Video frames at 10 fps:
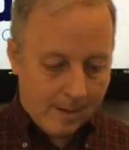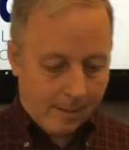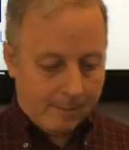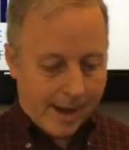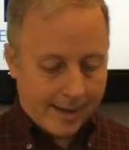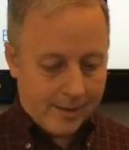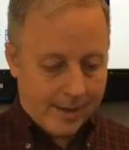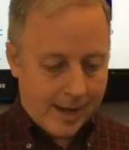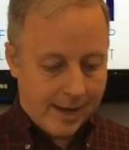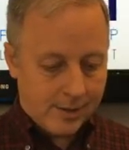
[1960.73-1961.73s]
Back in the
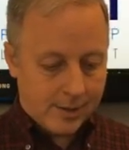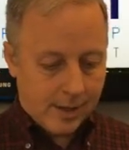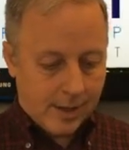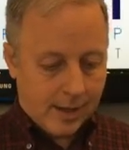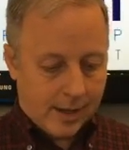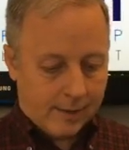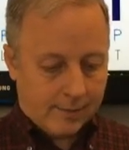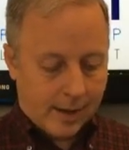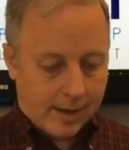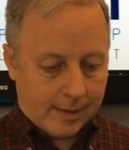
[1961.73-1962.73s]
days
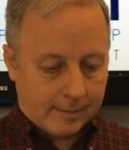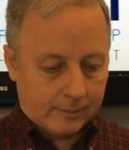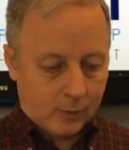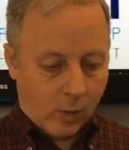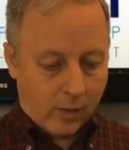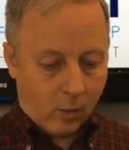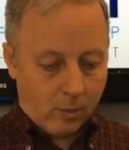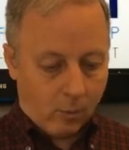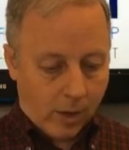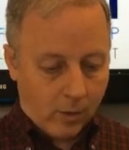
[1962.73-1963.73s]
of while
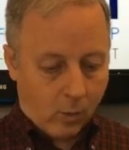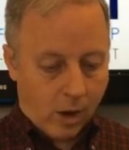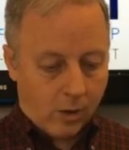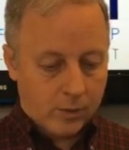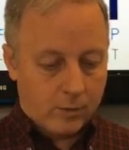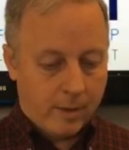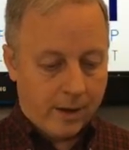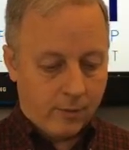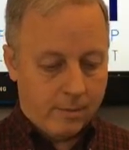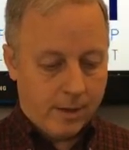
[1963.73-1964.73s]
the wall was being
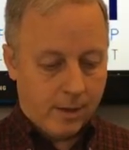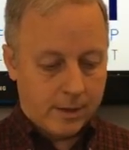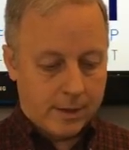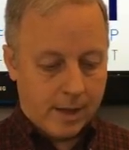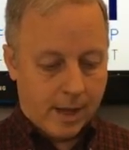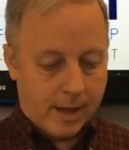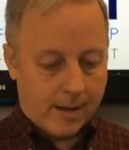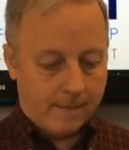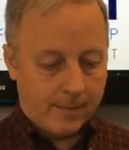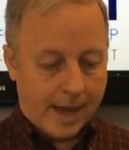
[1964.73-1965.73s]
rebuilt,
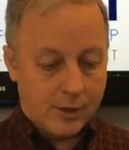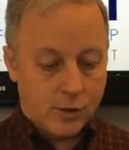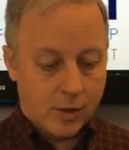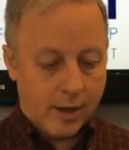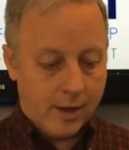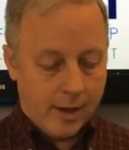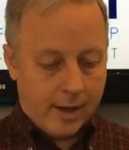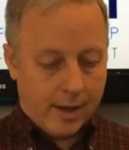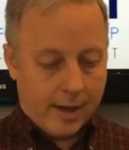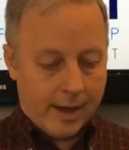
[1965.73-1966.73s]

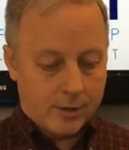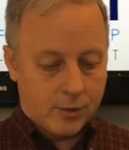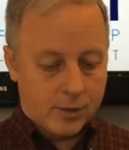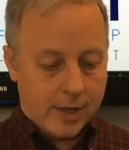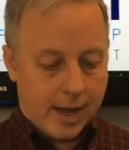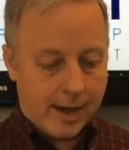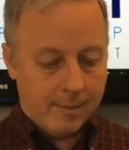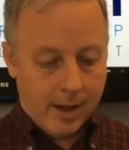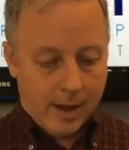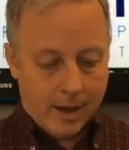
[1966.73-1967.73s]
Ezra's time,
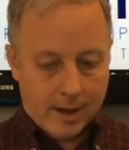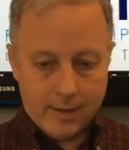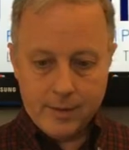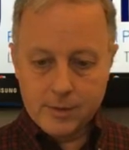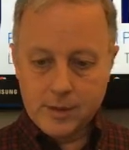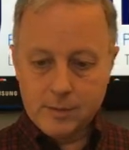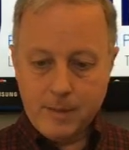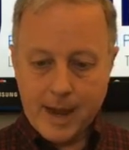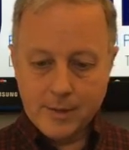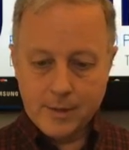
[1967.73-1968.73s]
there's this
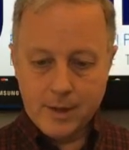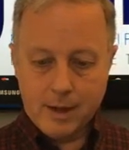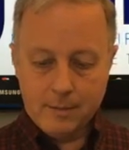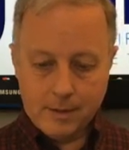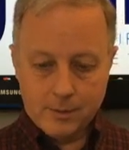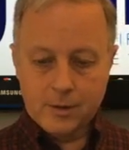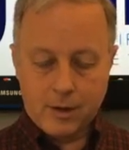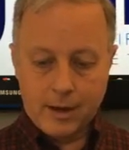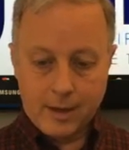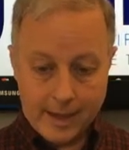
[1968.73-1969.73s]
passage,
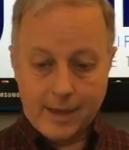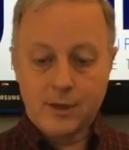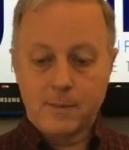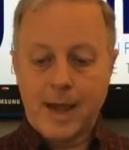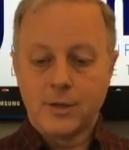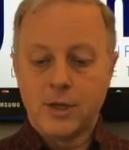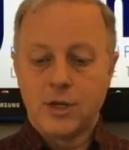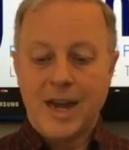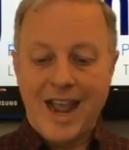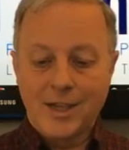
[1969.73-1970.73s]
this passage
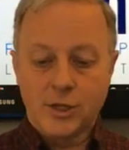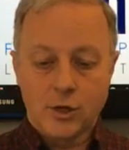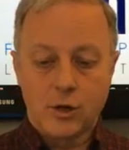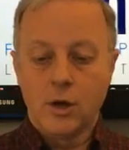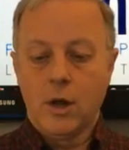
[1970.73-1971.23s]
in Esther,